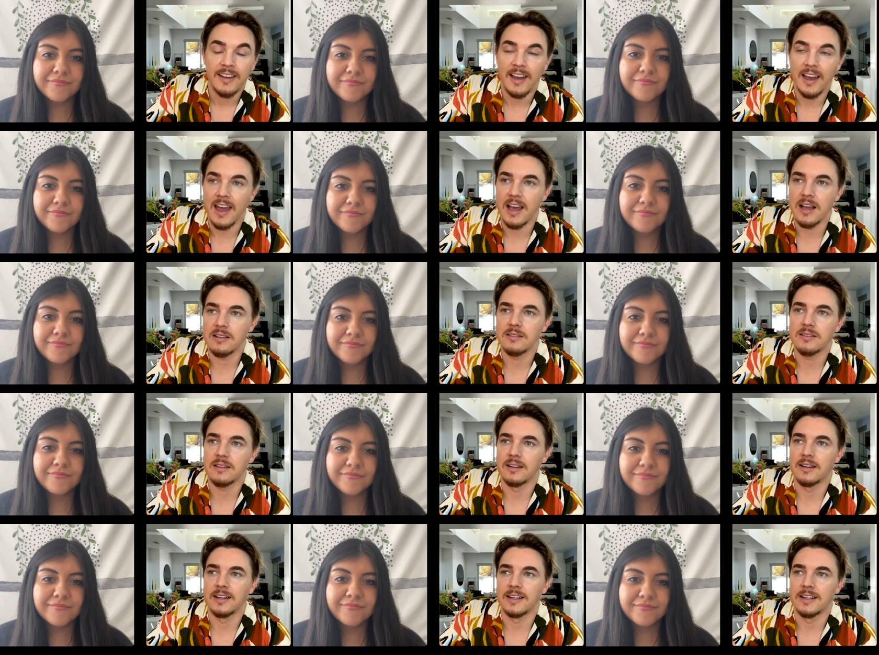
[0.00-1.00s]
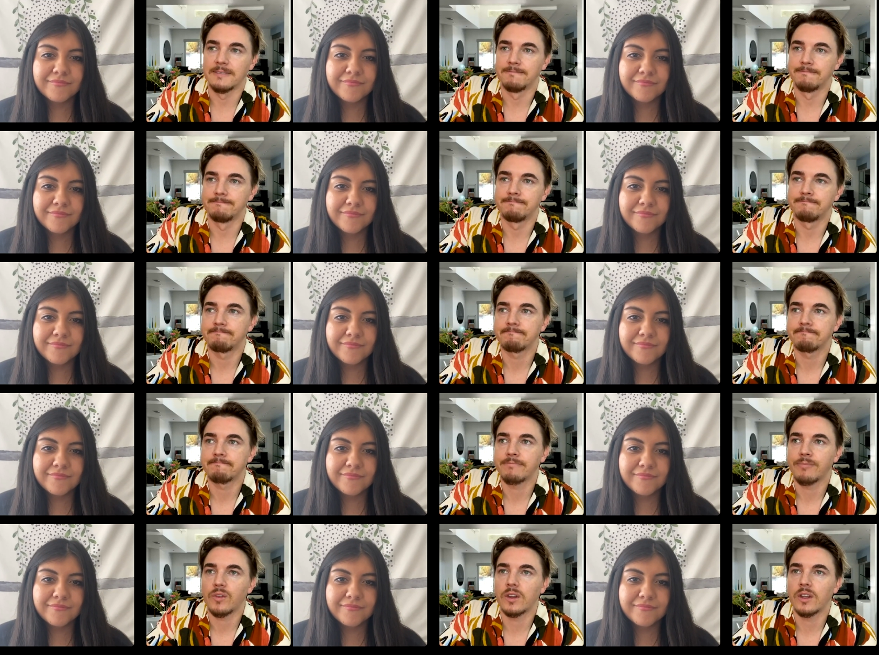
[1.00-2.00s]
Speaker 1: And,
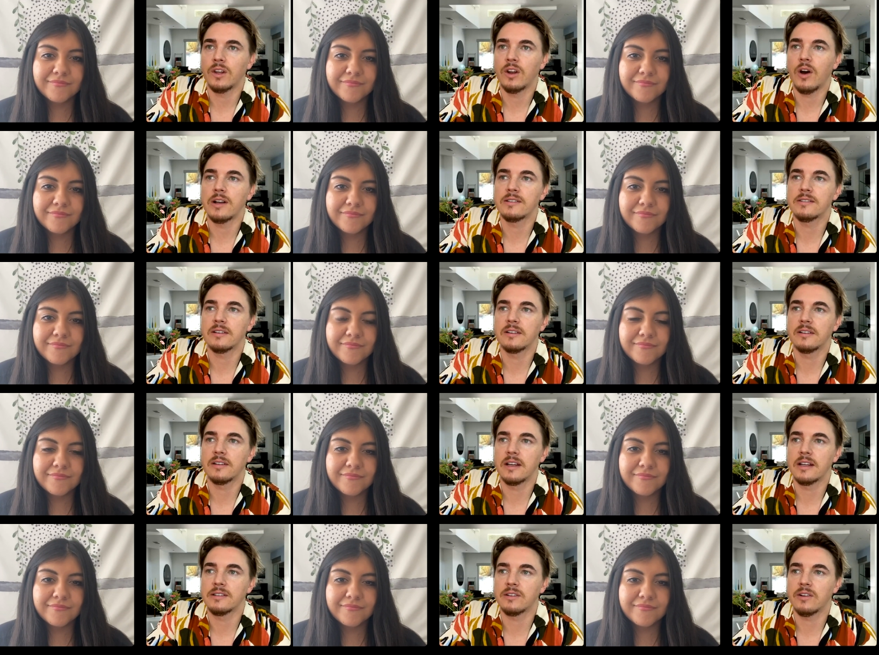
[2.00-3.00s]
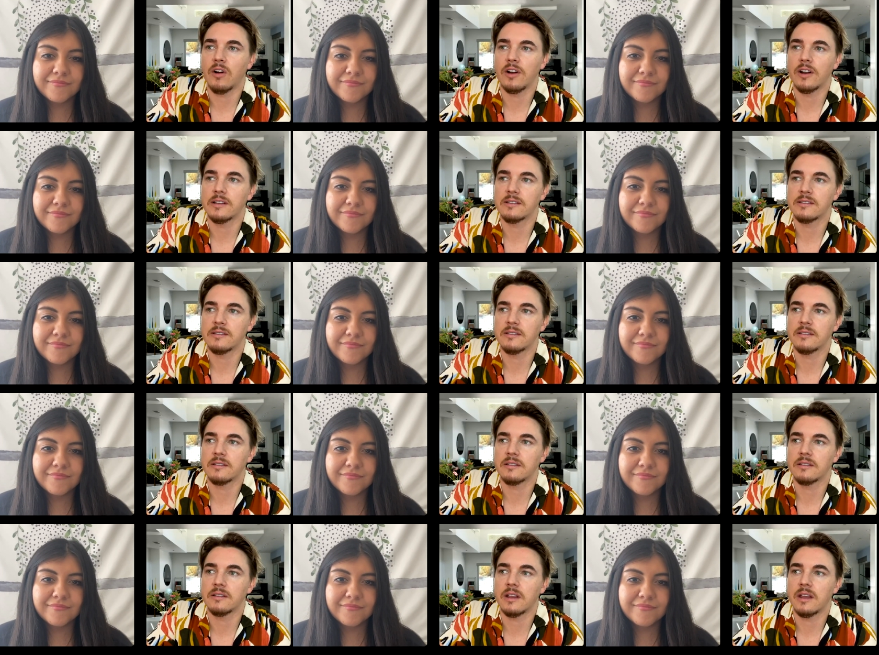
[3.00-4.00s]
you know, as an artist,
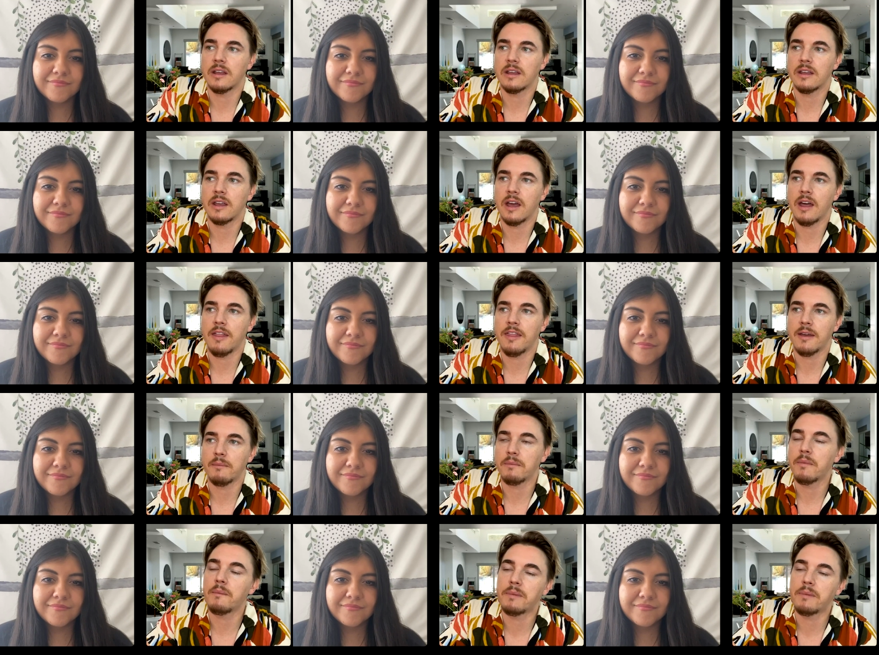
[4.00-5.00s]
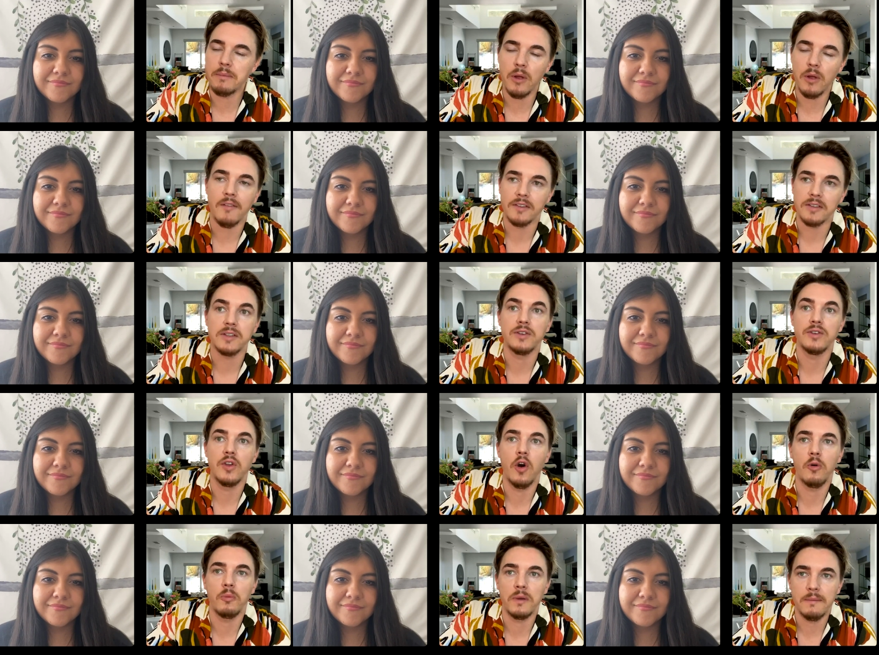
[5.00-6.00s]
I think people obviously know
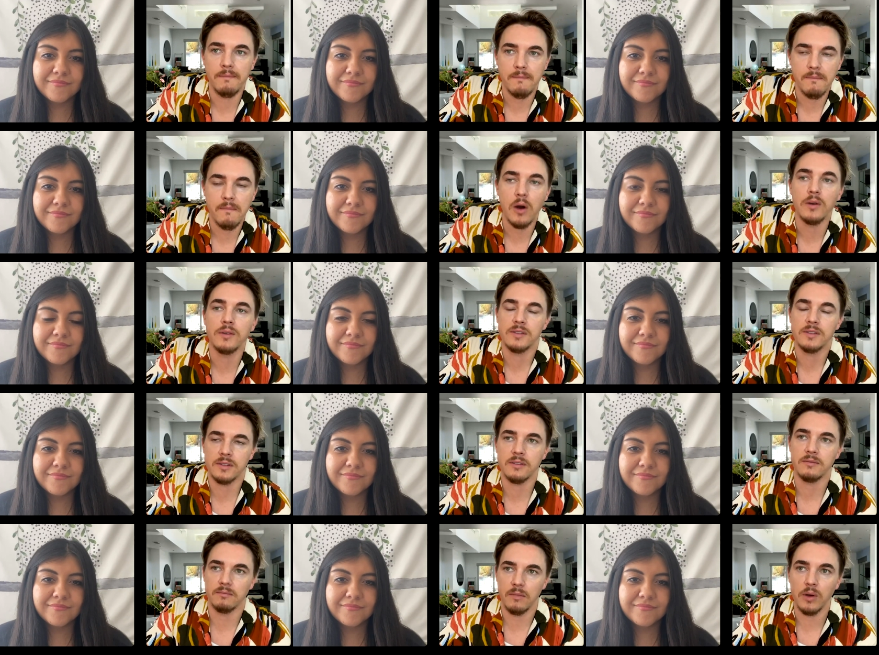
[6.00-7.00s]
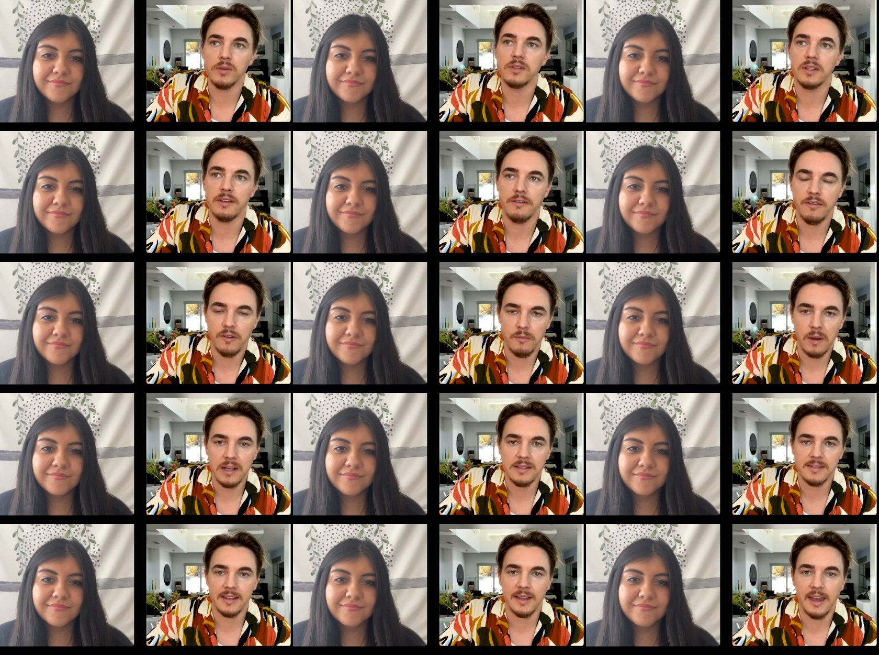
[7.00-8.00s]
me mostly for my
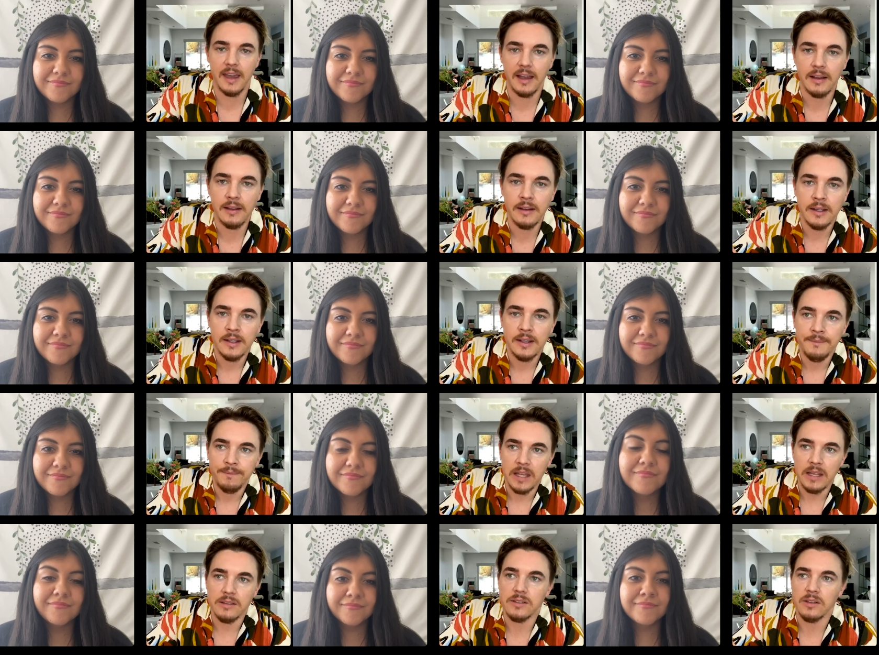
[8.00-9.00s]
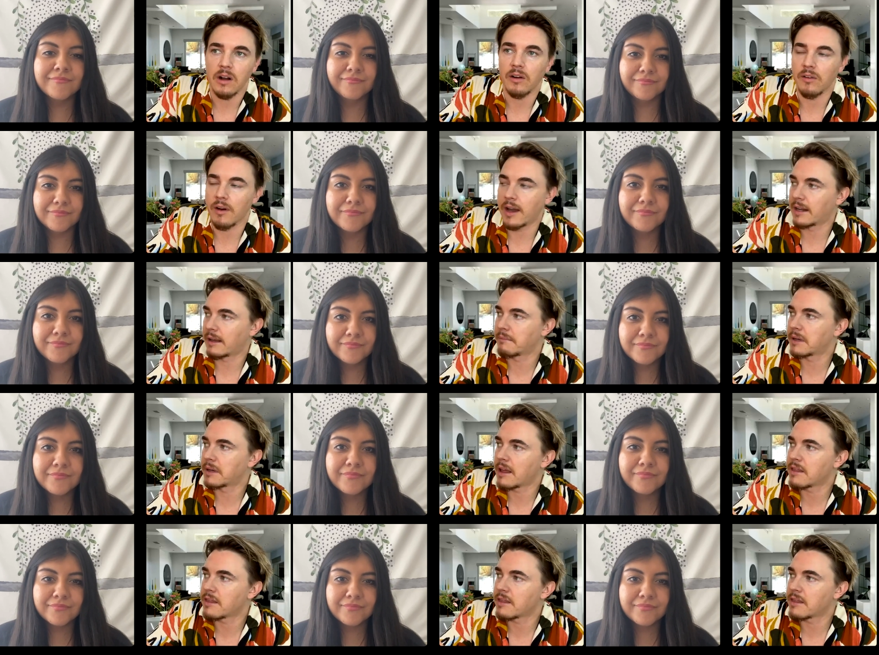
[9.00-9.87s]
singing and songwriting, but I